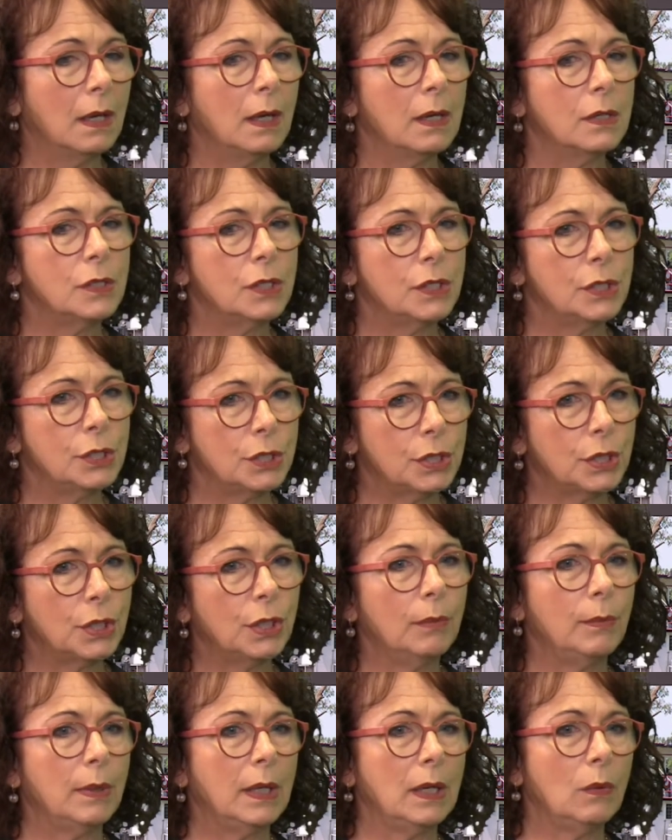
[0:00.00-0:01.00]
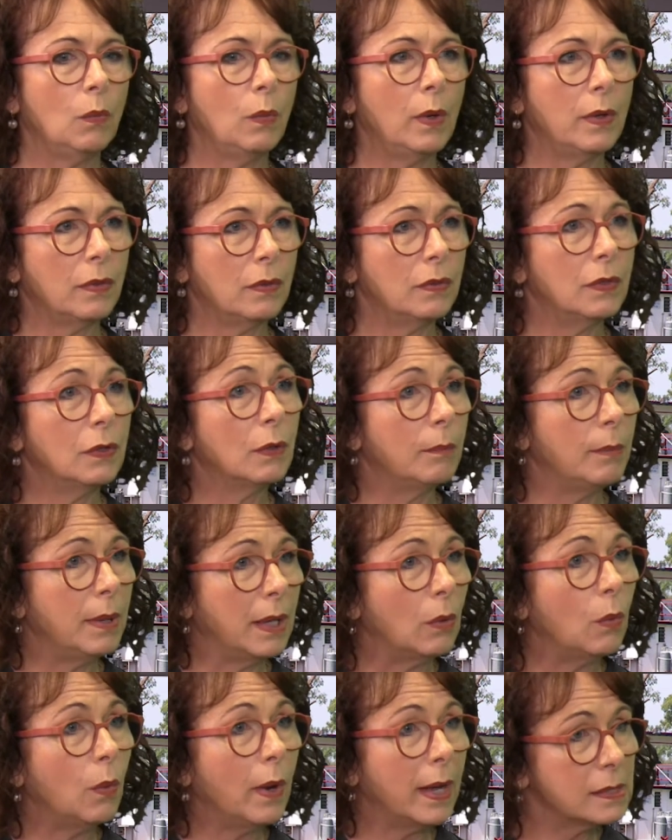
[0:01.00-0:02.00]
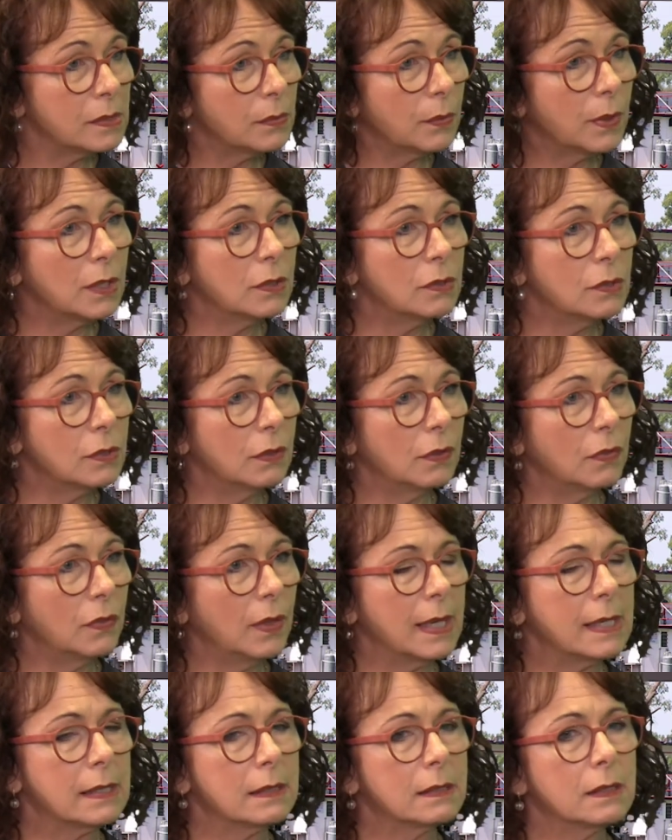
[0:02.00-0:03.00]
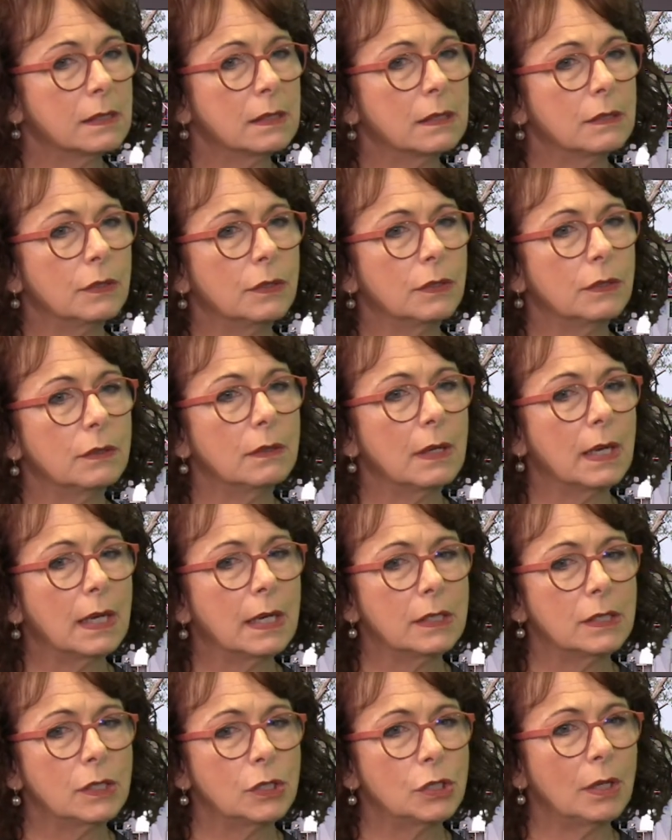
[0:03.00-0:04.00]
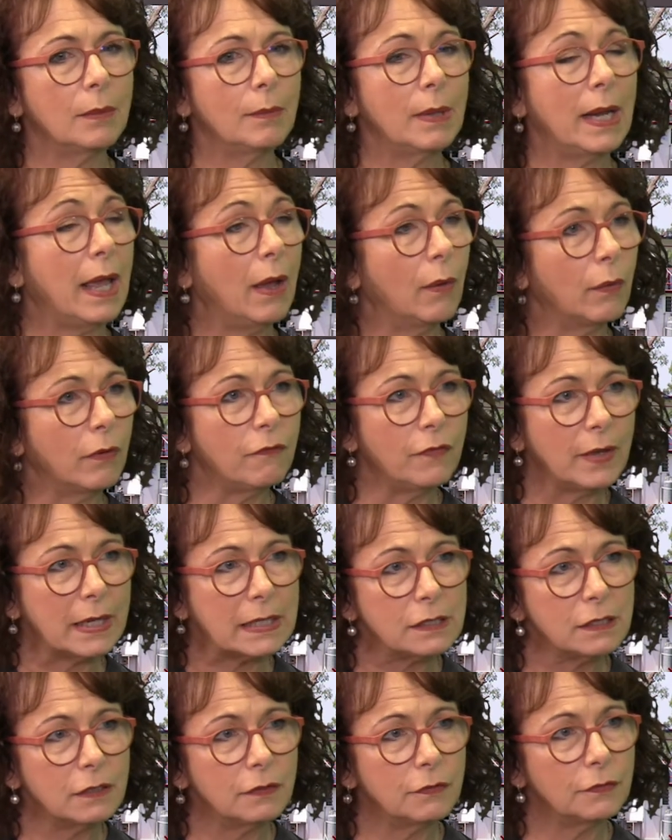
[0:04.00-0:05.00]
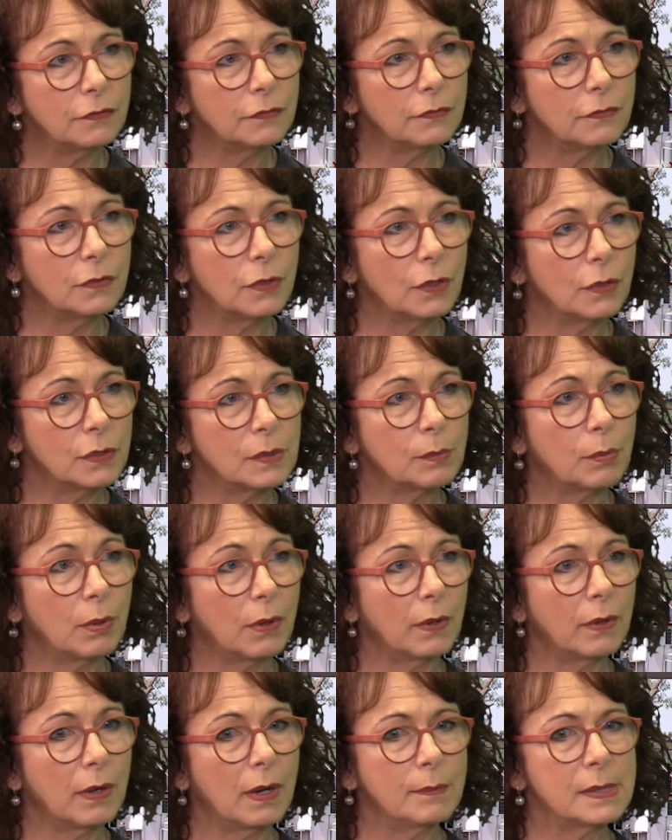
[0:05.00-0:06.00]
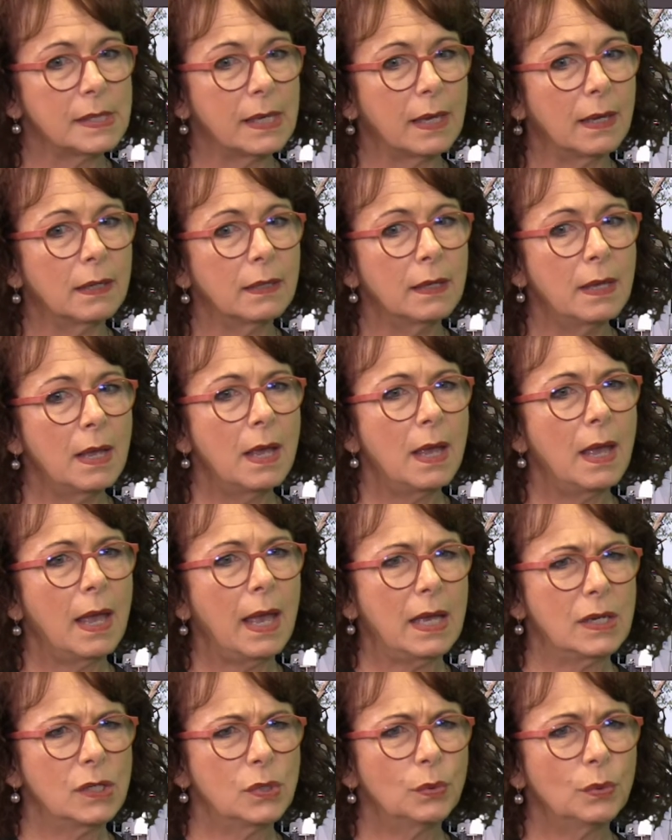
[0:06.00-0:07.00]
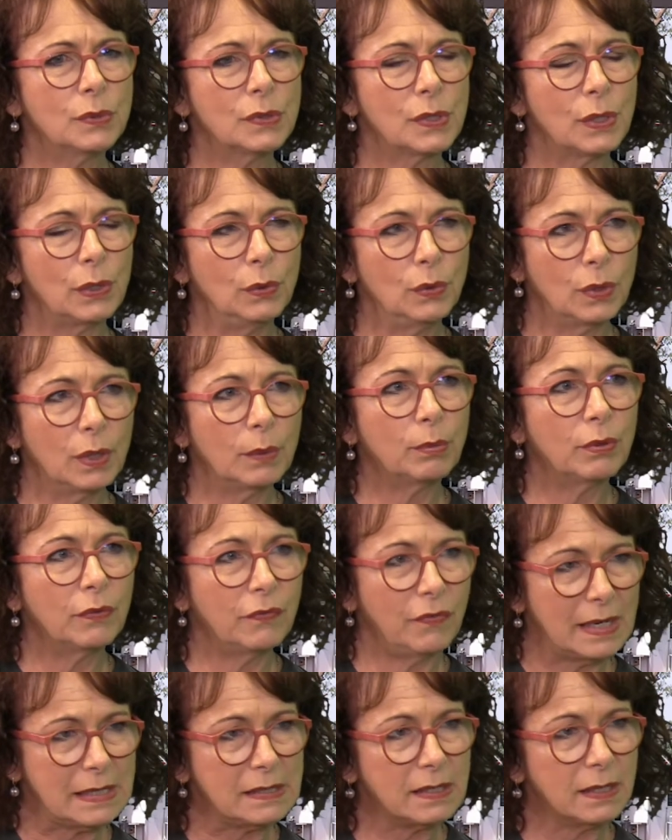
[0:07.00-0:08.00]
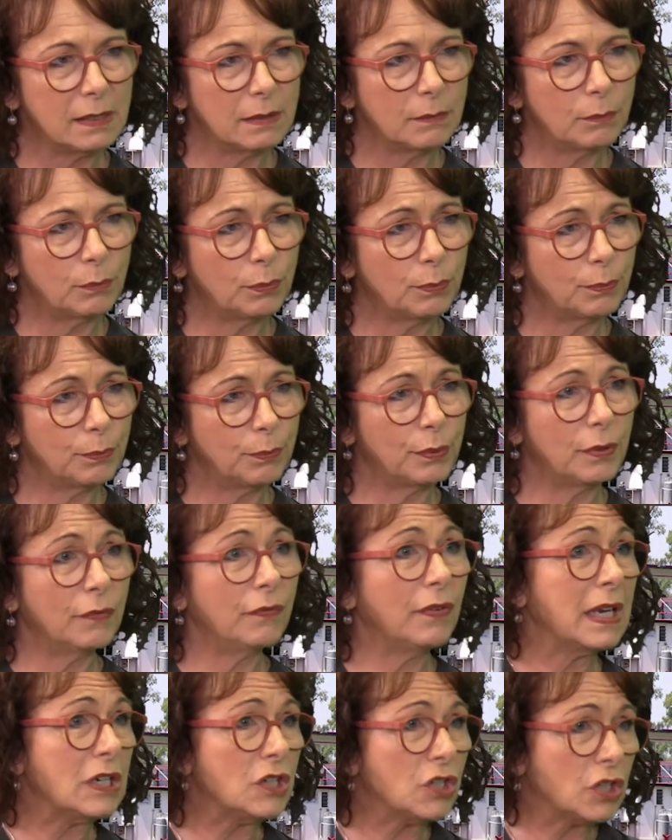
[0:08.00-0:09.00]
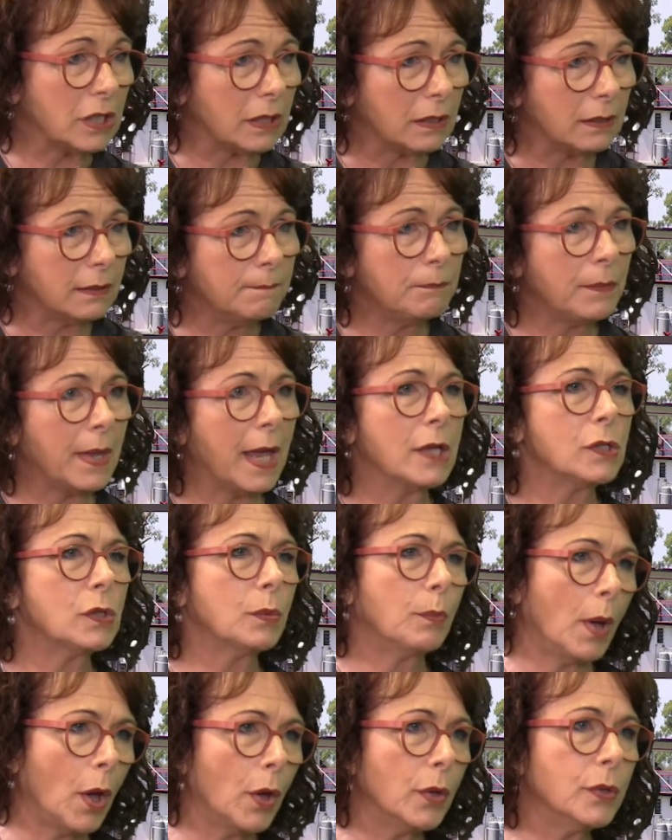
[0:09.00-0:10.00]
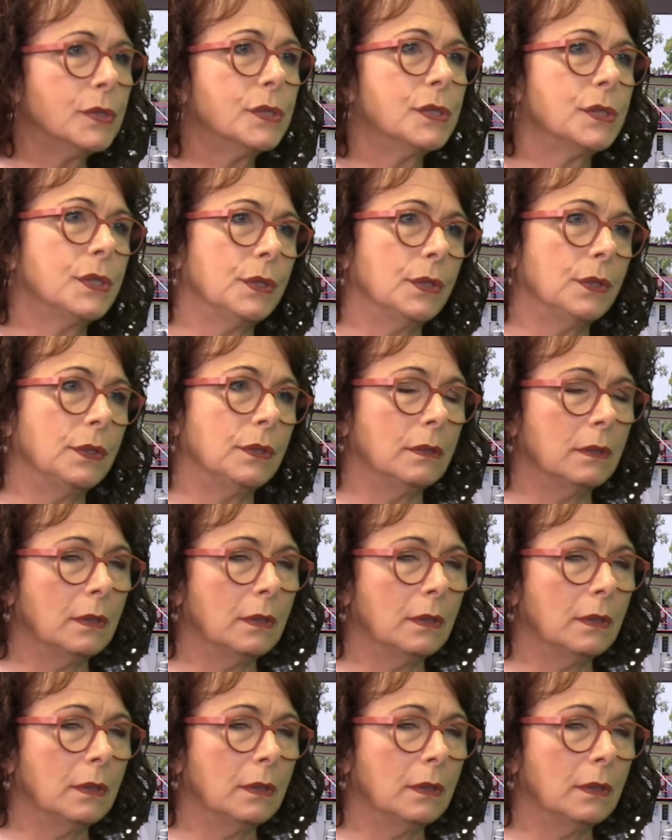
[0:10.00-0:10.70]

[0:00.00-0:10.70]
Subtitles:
to determine whether there are better ways we can do things, to determine how effective those programs are, and to also look at prevention as opposed to